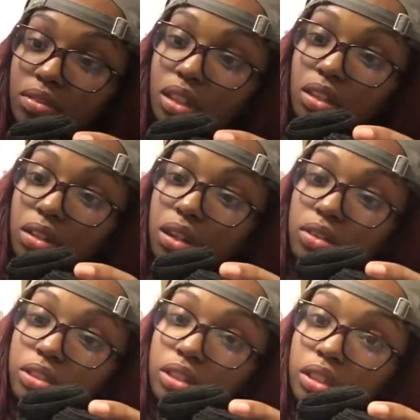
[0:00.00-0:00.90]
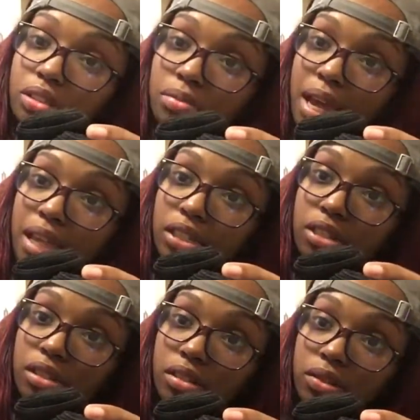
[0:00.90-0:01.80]
and the closure does
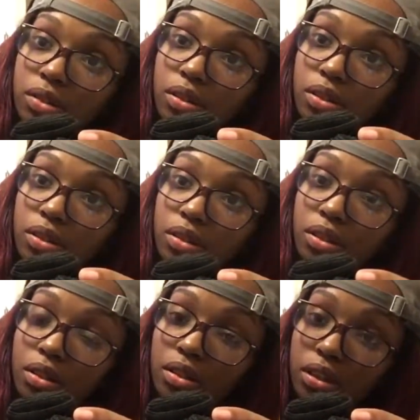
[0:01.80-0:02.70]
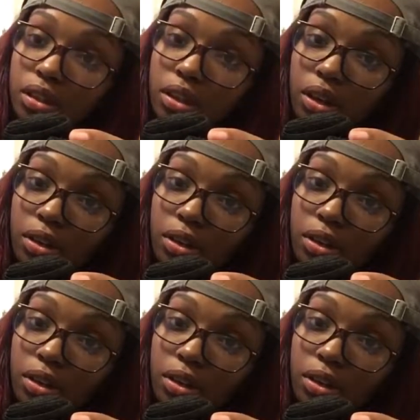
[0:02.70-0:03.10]
match the